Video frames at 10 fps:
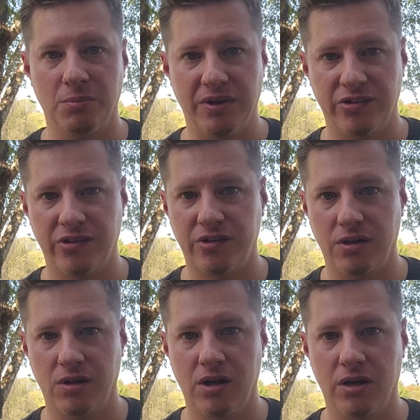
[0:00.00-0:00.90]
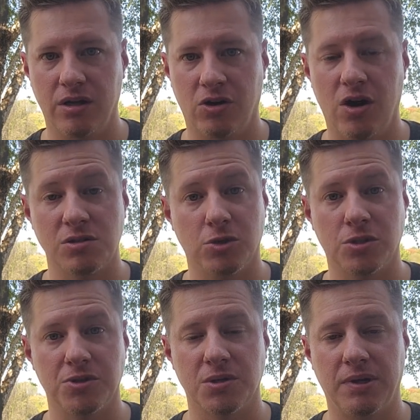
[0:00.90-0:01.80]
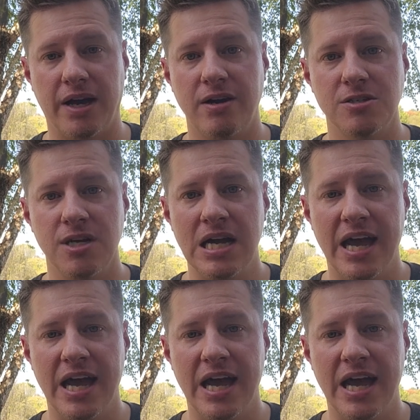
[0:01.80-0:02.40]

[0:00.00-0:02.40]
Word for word: business uh, across multiple suppliers.